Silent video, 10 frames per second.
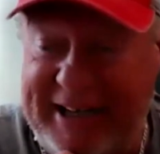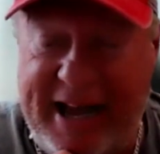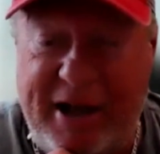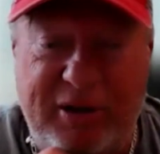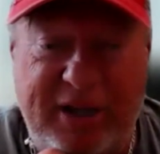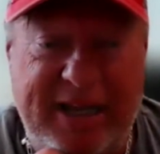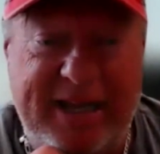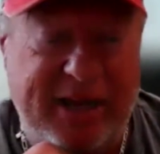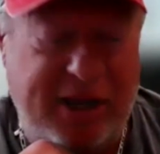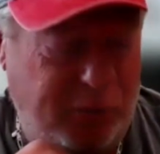it now.
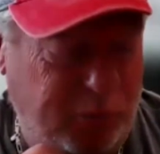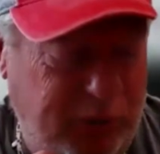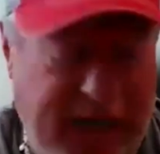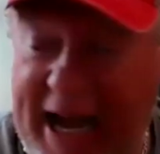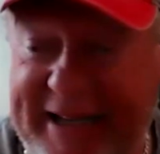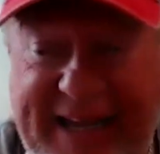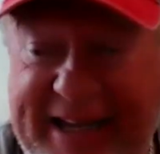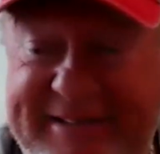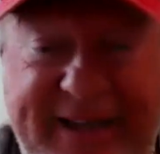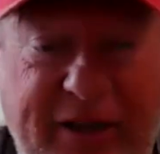I
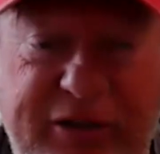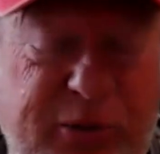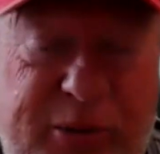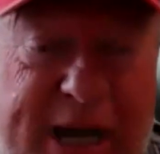can't tell you